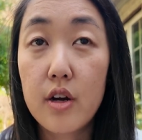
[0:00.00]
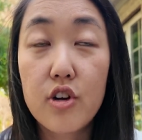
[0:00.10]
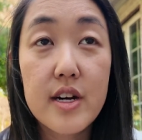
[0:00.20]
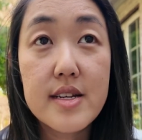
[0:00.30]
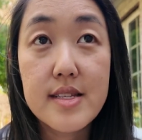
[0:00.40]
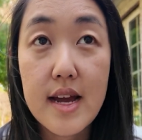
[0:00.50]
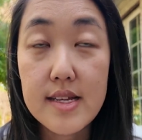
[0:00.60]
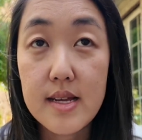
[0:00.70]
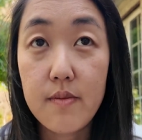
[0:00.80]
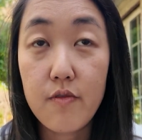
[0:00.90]

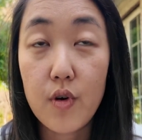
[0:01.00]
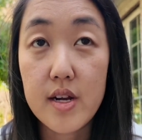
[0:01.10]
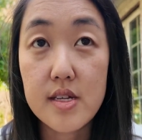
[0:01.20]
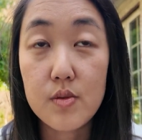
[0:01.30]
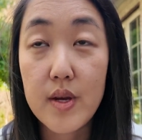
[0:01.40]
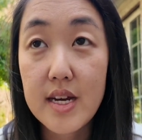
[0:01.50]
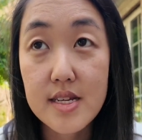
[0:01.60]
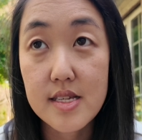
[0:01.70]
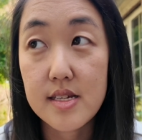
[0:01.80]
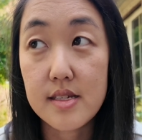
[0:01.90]
criticize him for his
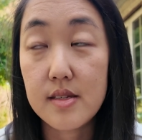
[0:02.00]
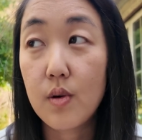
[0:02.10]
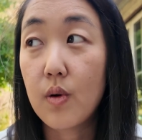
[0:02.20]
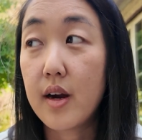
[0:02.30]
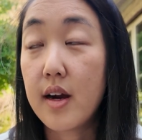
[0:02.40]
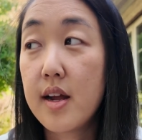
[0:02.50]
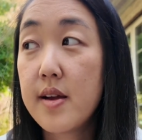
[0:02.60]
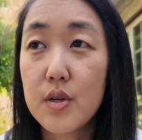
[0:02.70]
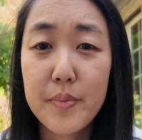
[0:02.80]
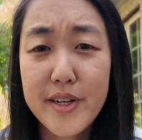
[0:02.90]
weaknesses, or
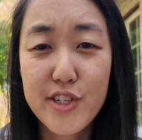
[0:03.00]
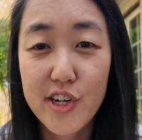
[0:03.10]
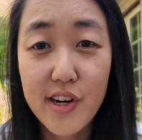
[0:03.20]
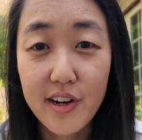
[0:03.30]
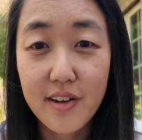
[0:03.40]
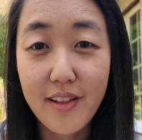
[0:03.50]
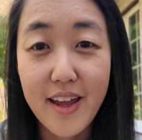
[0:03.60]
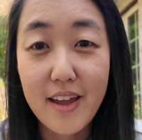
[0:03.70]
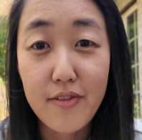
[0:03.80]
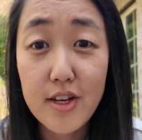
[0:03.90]
don't be a jerk.
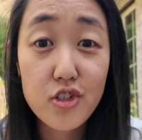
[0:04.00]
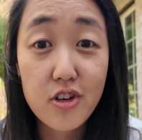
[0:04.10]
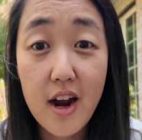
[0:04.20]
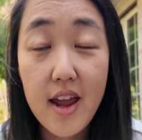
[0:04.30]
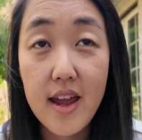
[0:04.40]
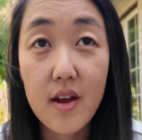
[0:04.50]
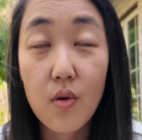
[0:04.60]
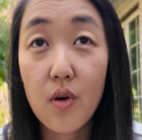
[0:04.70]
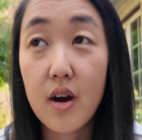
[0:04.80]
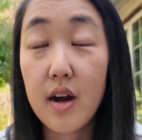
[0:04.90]
Like, if he's trying,
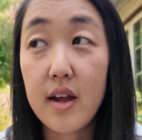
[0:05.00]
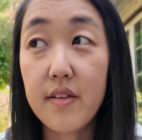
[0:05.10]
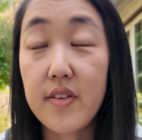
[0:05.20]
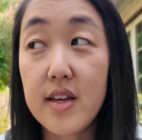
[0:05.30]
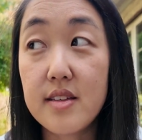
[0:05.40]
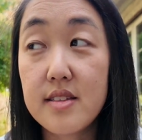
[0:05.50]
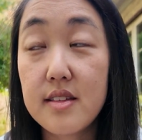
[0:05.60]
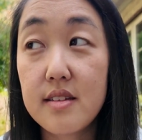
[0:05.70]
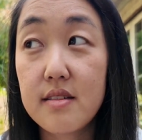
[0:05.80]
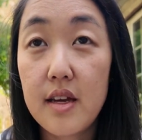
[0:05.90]
or if
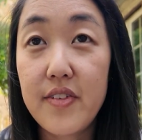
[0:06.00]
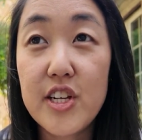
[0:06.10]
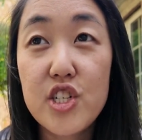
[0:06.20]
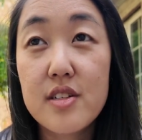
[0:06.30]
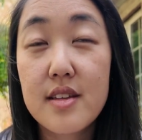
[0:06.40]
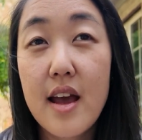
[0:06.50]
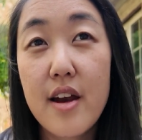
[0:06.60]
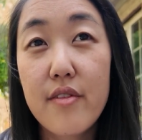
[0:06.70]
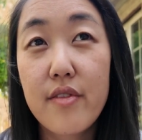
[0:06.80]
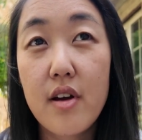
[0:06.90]
he's just
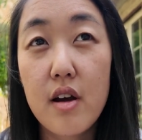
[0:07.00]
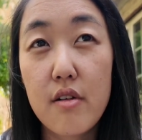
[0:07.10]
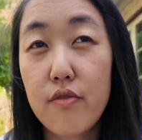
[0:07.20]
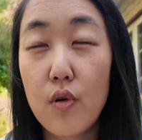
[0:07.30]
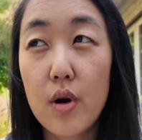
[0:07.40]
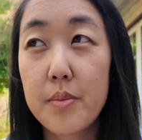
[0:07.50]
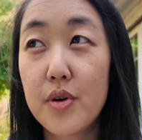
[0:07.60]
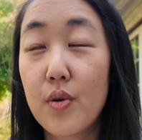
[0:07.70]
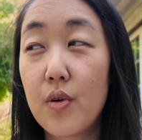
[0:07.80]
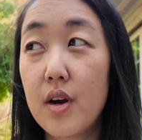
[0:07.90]
kind of
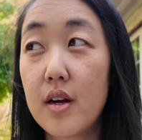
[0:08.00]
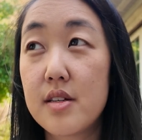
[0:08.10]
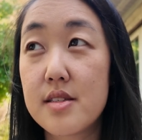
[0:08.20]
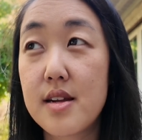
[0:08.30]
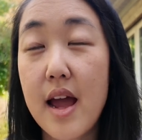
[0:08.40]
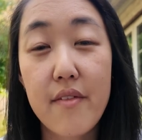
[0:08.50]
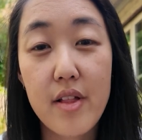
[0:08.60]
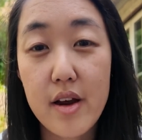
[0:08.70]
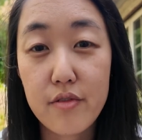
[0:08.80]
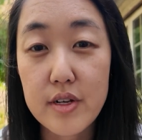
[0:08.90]
uninformed or doesn't have a
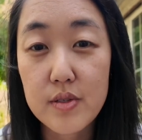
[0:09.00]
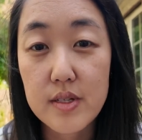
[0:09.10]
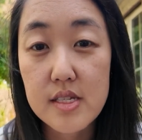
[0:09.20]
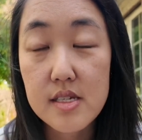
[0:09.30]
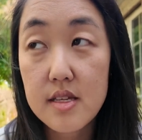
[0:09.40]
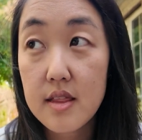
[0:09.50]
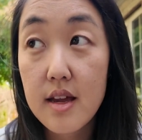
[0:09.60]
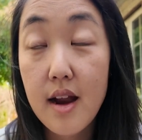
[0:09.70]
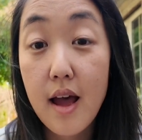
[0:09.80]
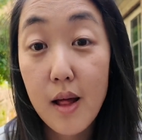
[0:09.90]
lot of resources,
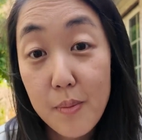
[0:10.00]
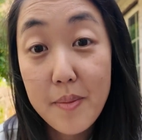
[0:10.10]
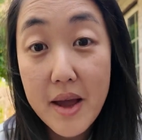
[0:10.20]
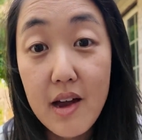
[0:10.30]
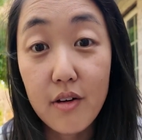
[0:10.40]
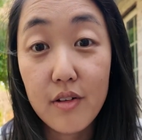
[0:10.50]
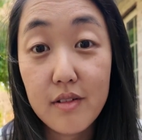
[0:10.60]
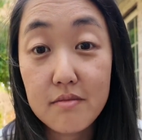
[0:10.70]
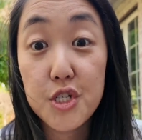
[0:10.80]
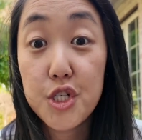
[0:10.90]
then help him out.
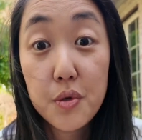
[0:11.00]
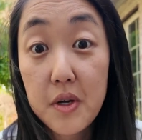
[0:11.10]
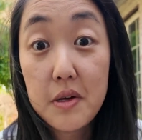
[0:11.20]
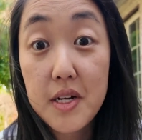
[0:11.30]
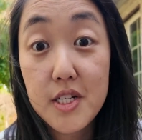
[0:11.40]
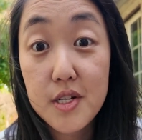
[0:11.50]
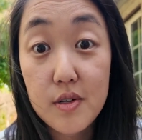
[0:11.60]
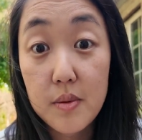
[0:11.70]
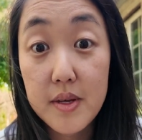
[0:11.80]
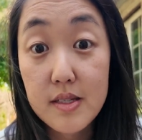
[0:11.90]
Do what you need to
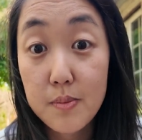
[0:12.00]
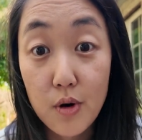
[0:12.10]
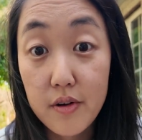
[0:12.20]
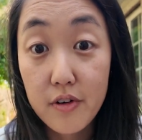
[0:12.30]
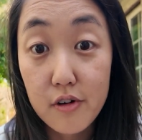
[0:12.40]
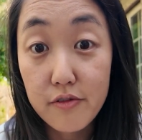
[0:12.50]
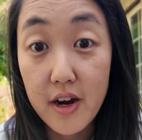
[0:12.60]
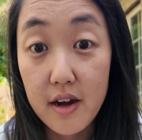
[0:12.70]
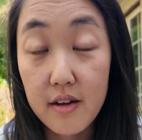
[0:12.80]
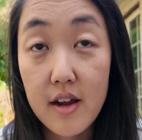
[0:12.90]
do to be a supportive
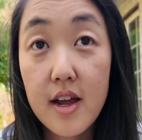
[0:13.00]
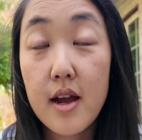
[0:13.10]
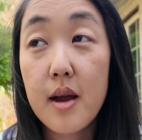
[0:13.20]
girlfriend.